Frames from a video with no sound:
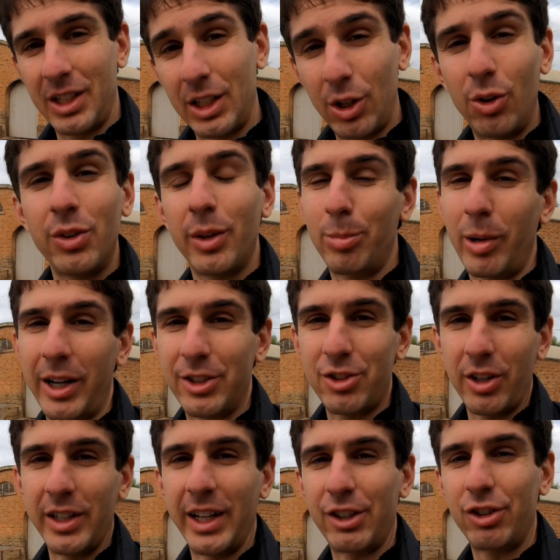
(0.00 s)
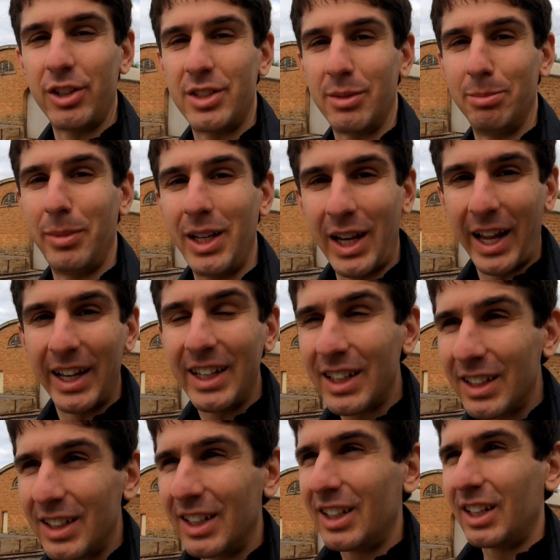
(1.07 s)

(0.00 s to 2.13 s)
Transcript: along the branch line actually to Milang,